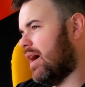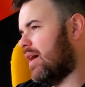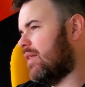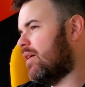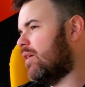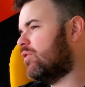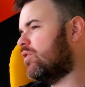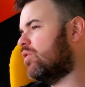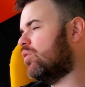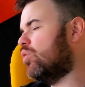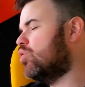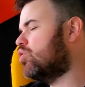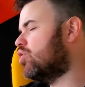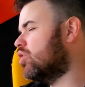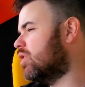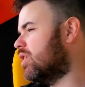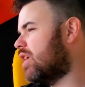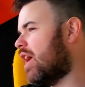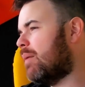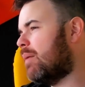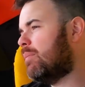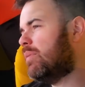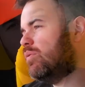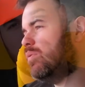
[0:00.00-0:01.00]
And that solution
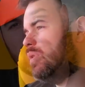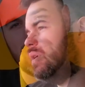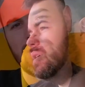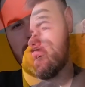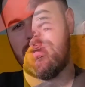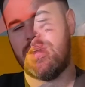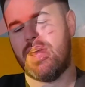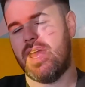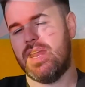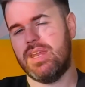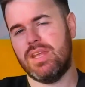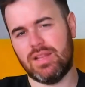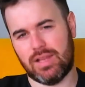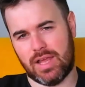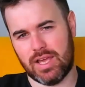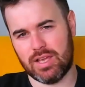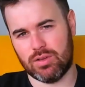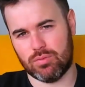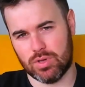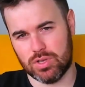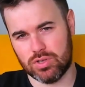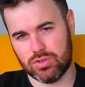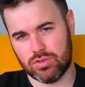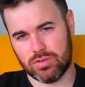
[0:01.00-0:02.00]
can be written in any
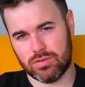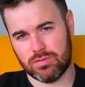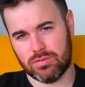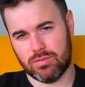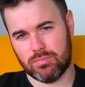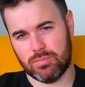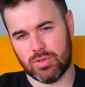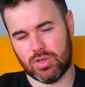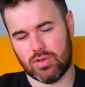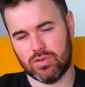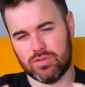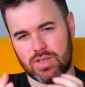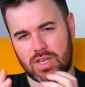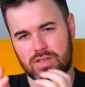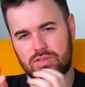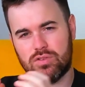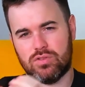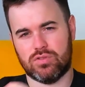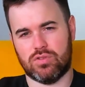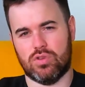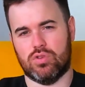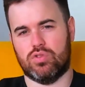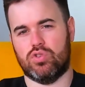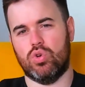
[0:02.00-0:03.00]
language, because that's
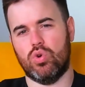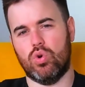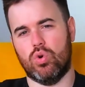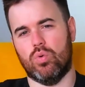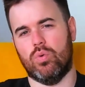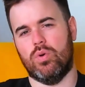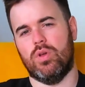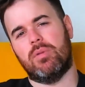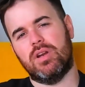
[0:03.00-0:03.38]
just a tool.